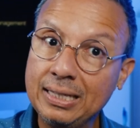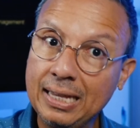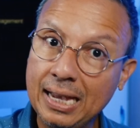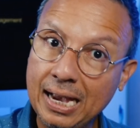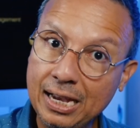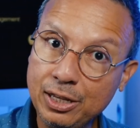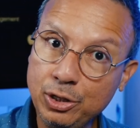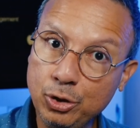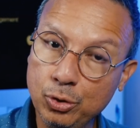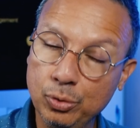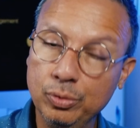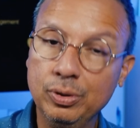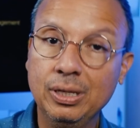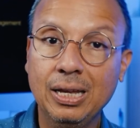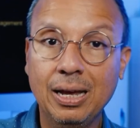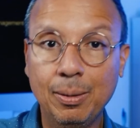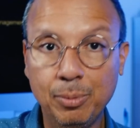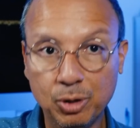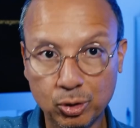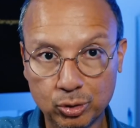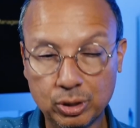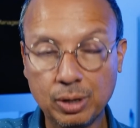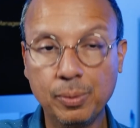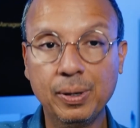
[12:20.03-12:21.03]
Let me know in the
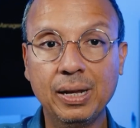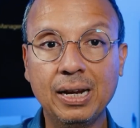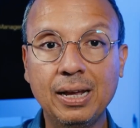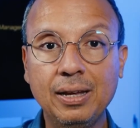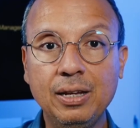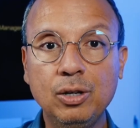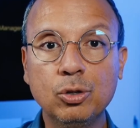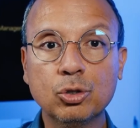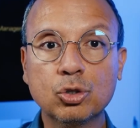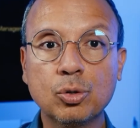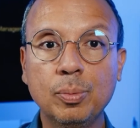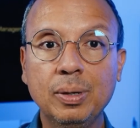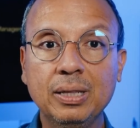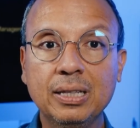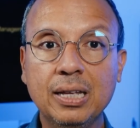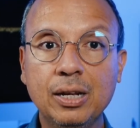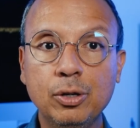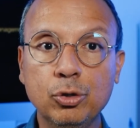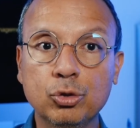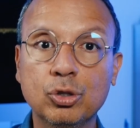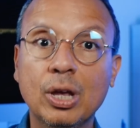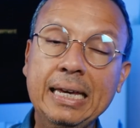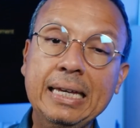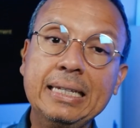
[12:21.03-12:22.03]
comments.
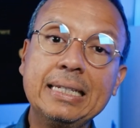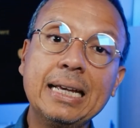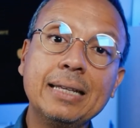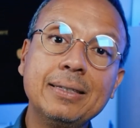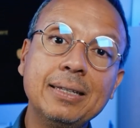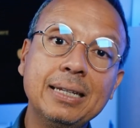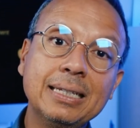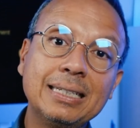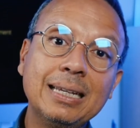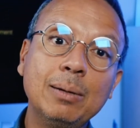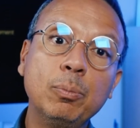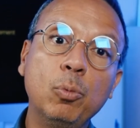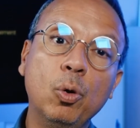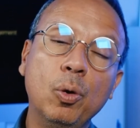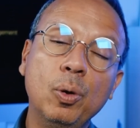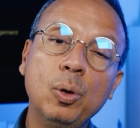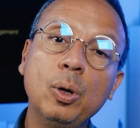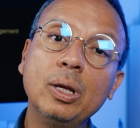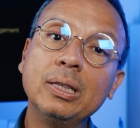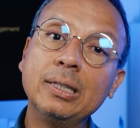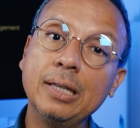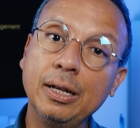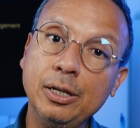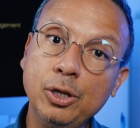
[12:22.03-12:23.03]
Maybe you have the previous
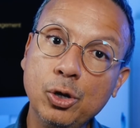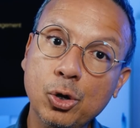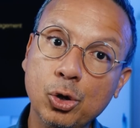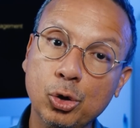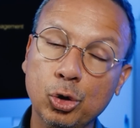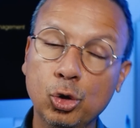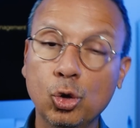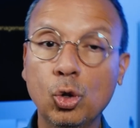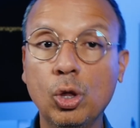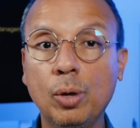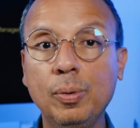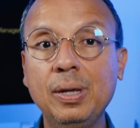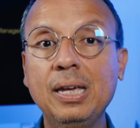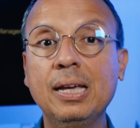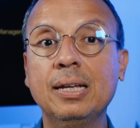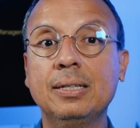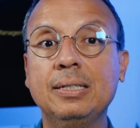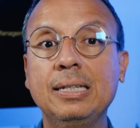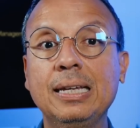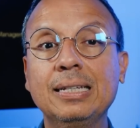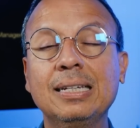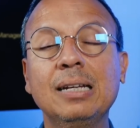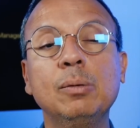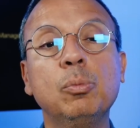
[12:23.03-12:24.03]
model. Is it still the
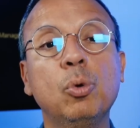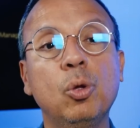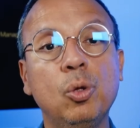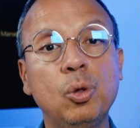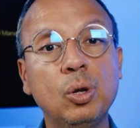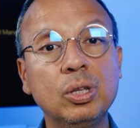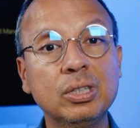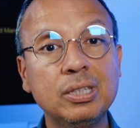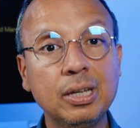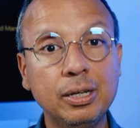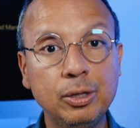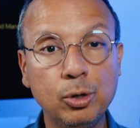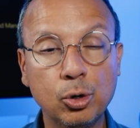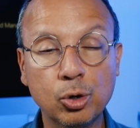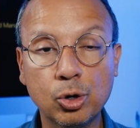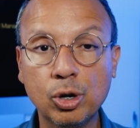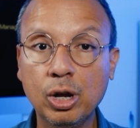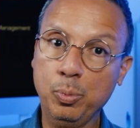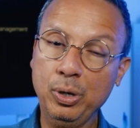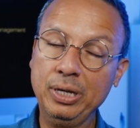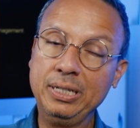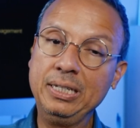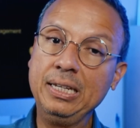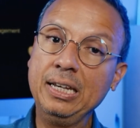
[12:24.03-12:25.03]
previous model?
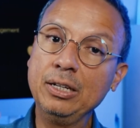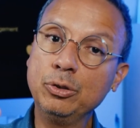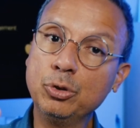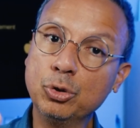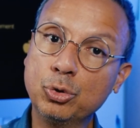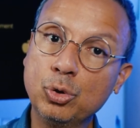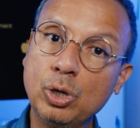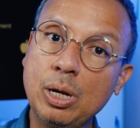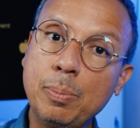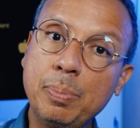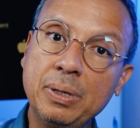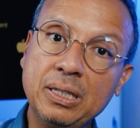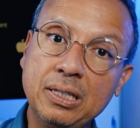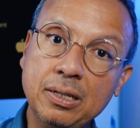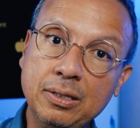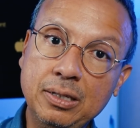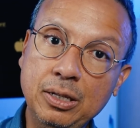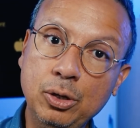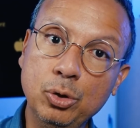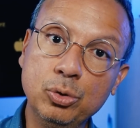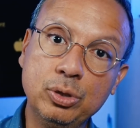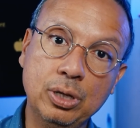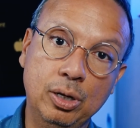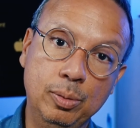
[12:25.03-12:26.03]
If these are in
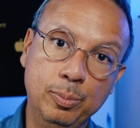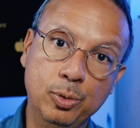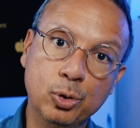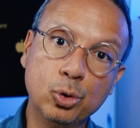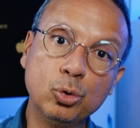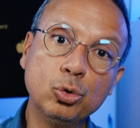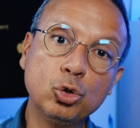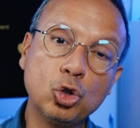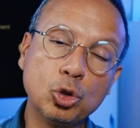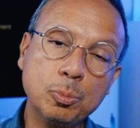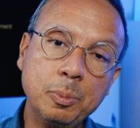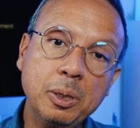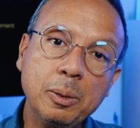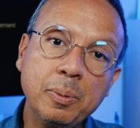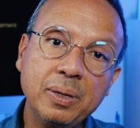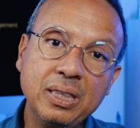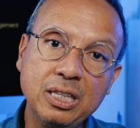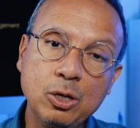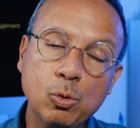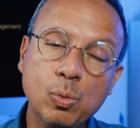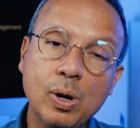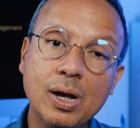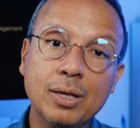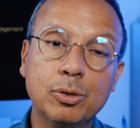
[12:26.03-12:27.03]
demand, a
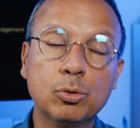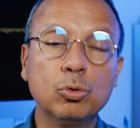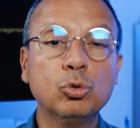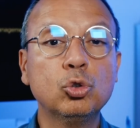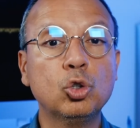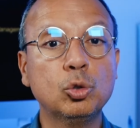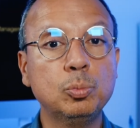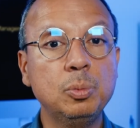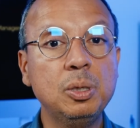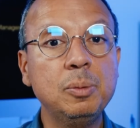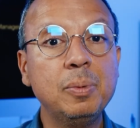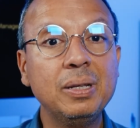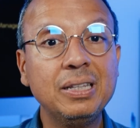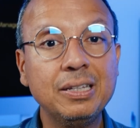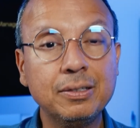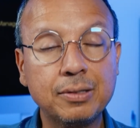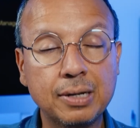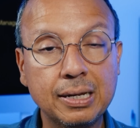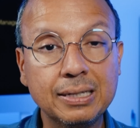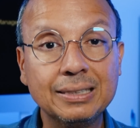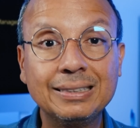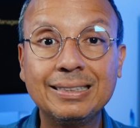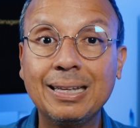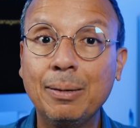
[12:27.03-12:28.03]
2024 or
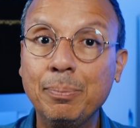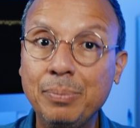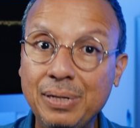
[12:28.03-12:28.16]
2023